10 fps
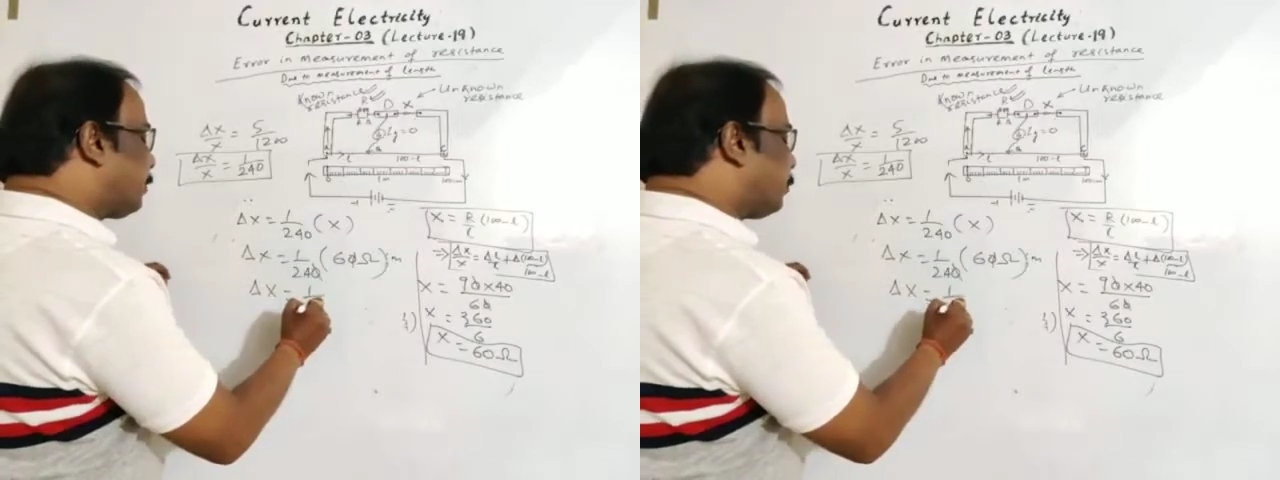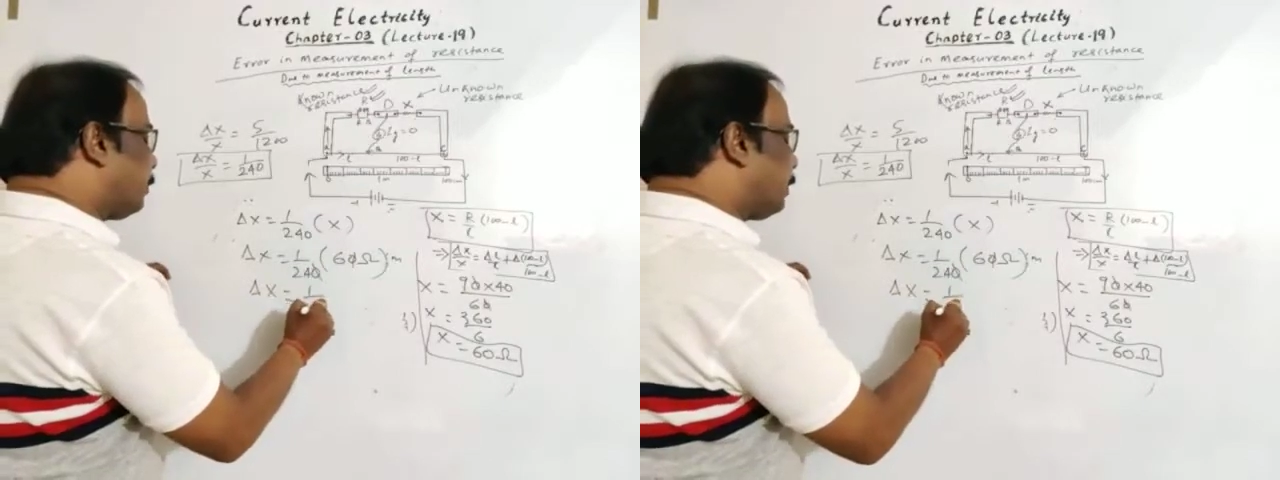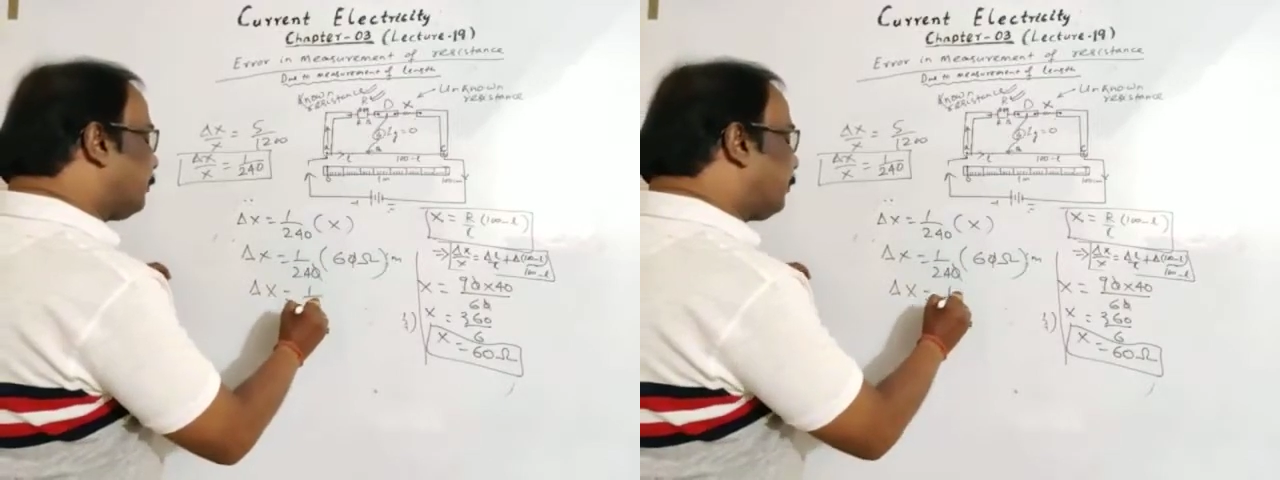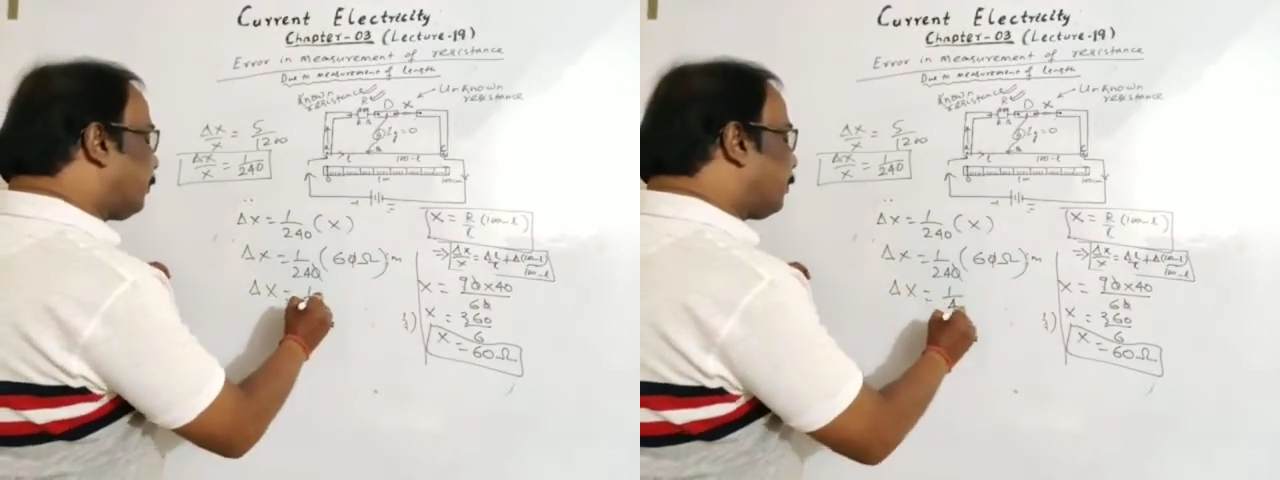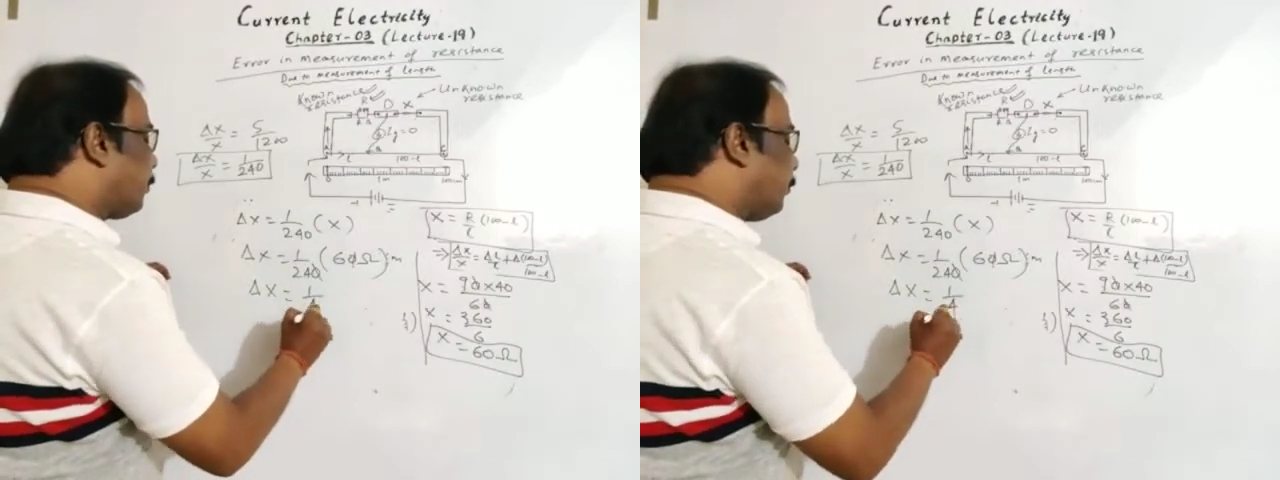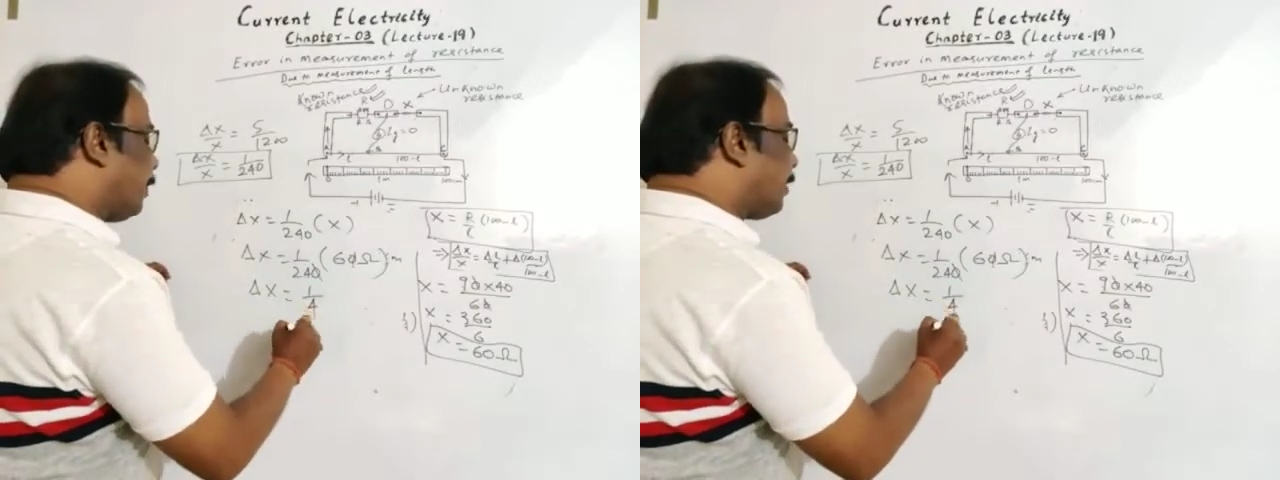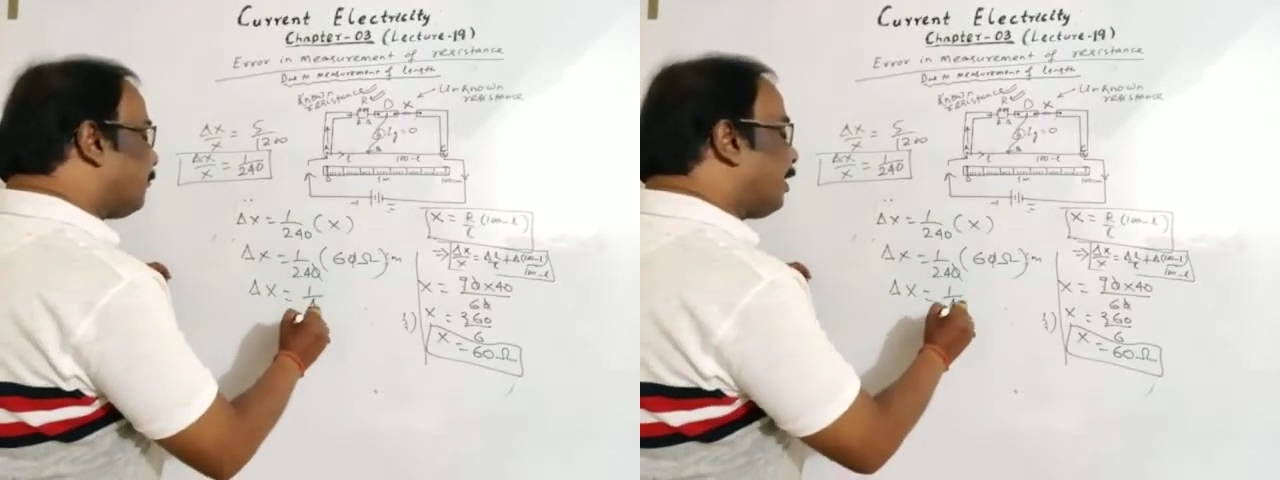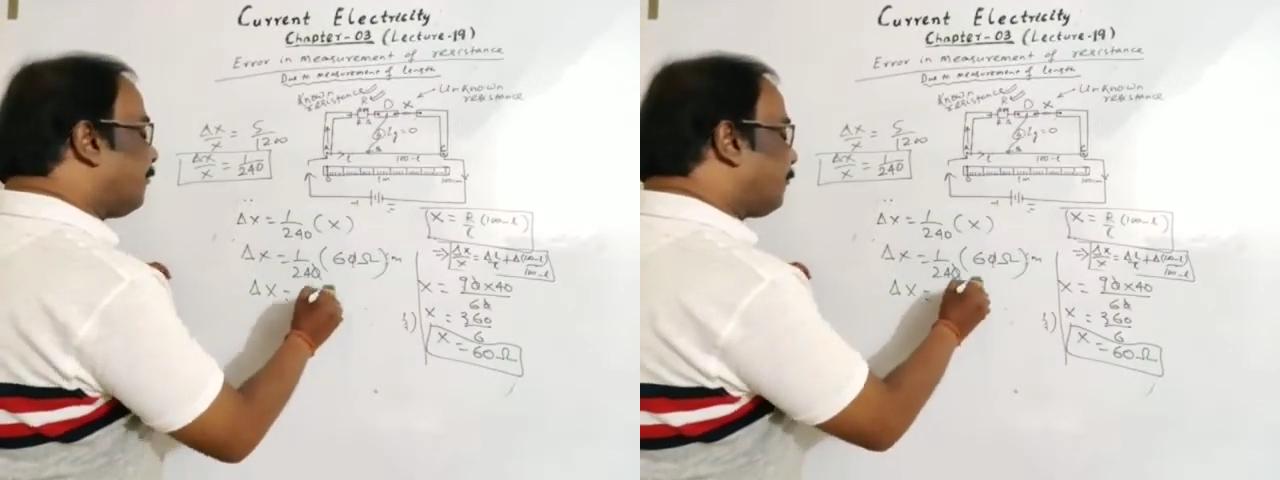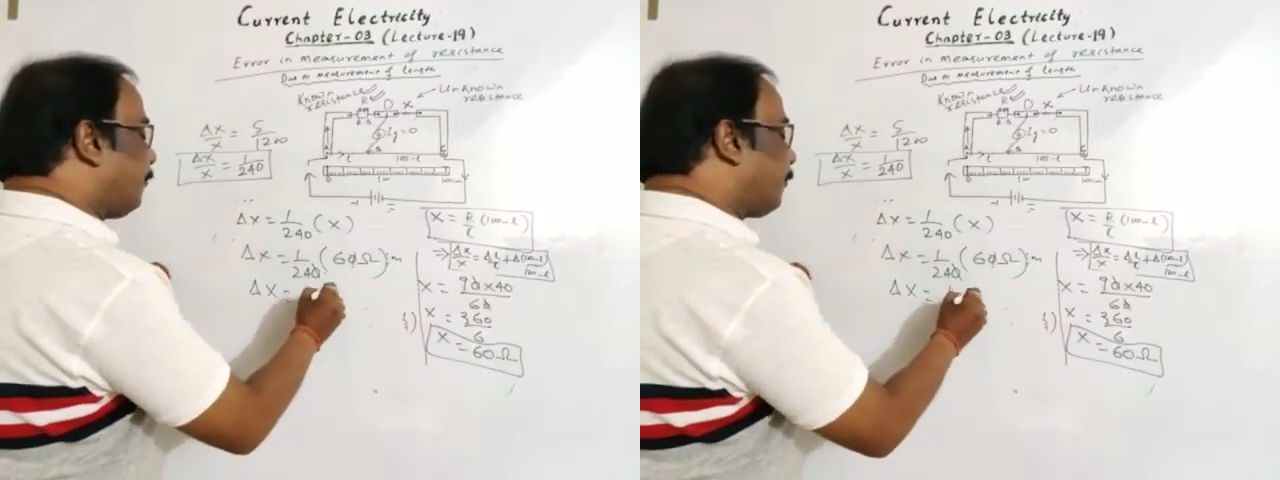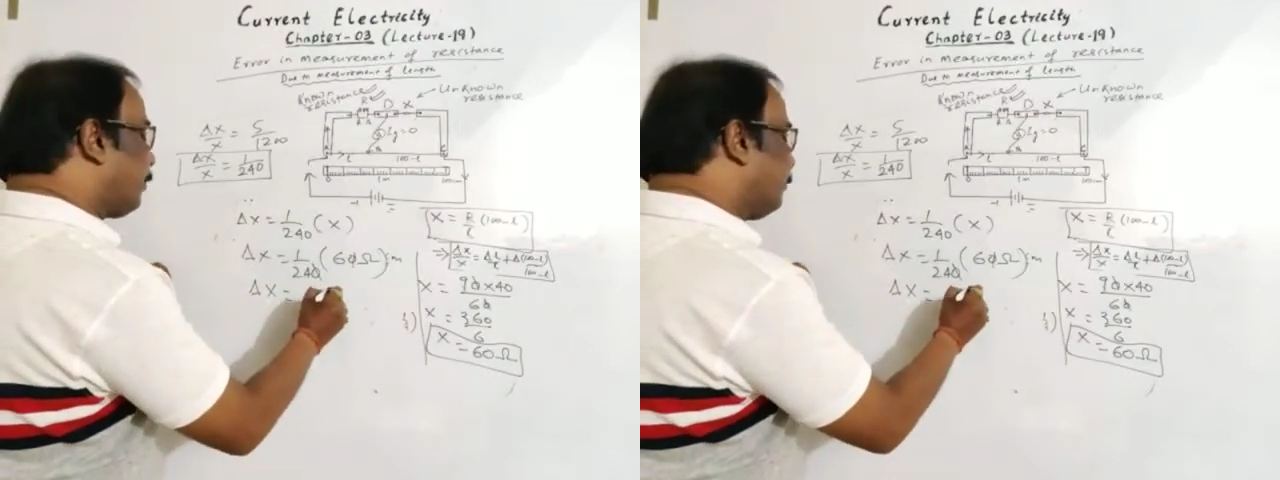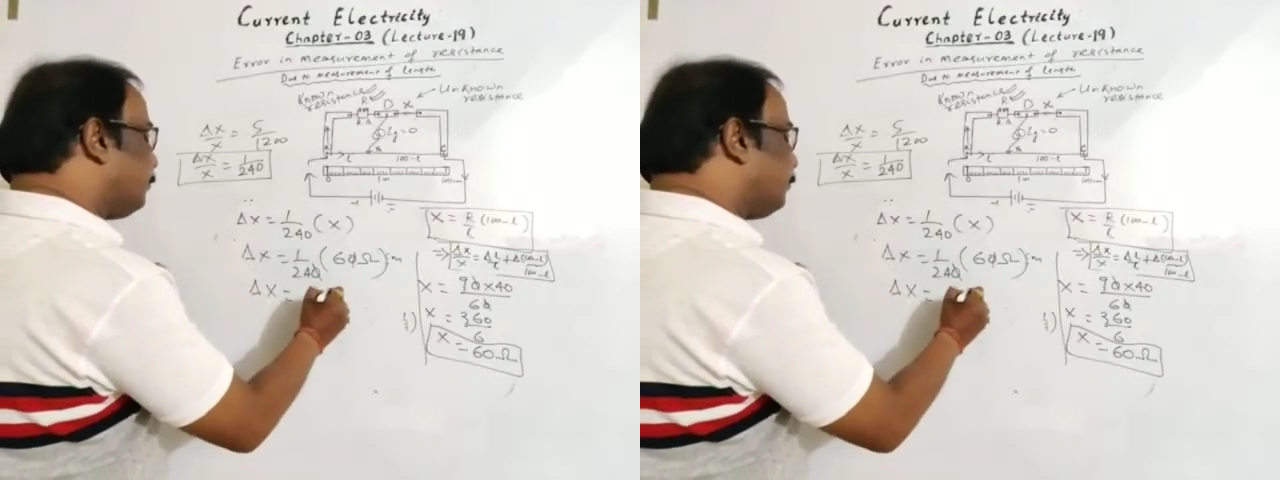24, 1 by 4